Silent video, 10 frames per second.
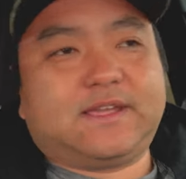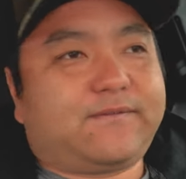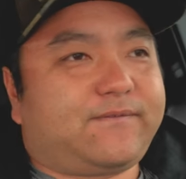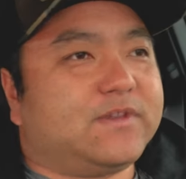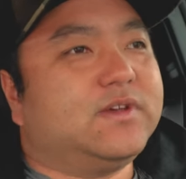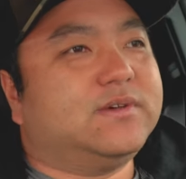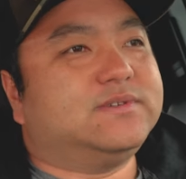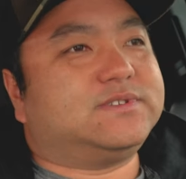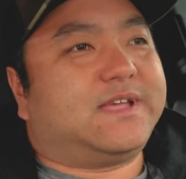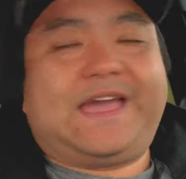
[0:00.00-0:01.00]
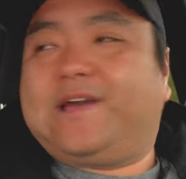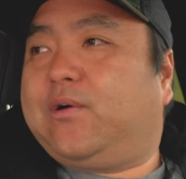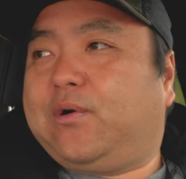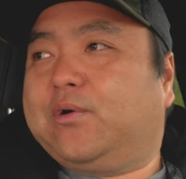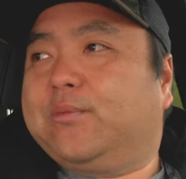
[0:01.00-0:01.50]
It feels at
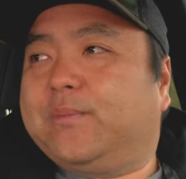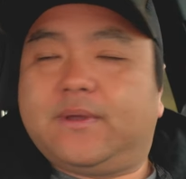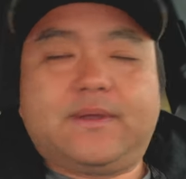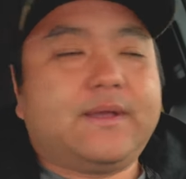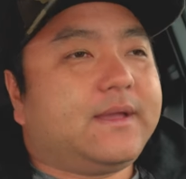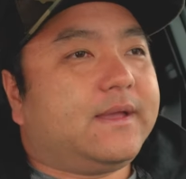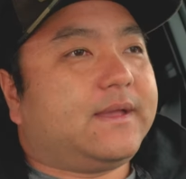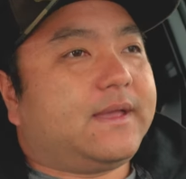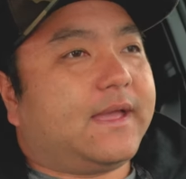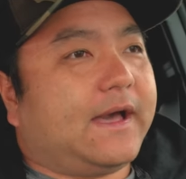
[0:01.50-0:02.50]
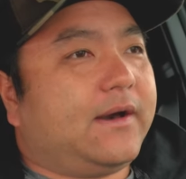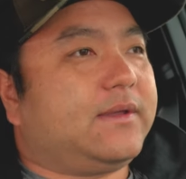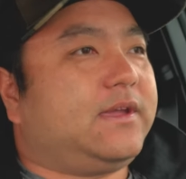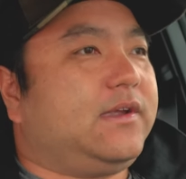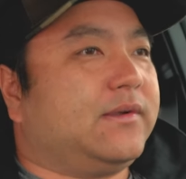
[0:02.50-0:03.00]
home out
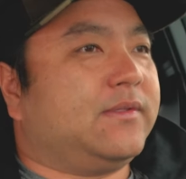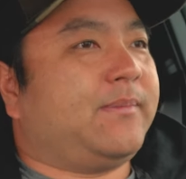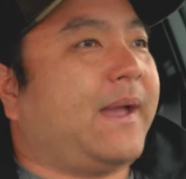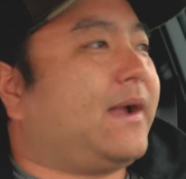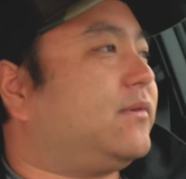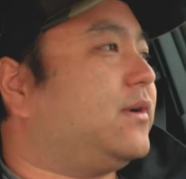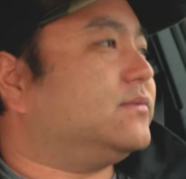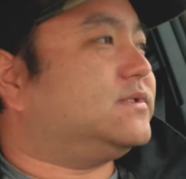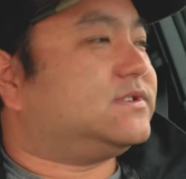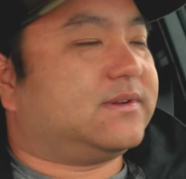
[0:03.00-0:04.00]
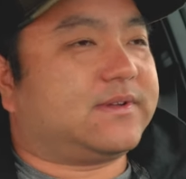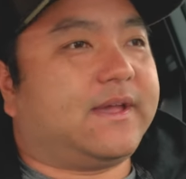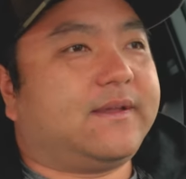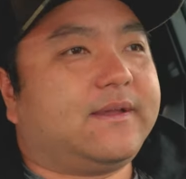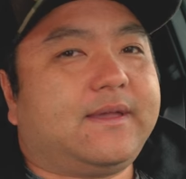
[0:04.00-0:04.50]
here in the back roads,
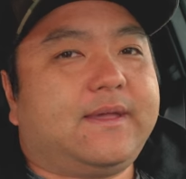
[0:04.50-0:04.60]
okay?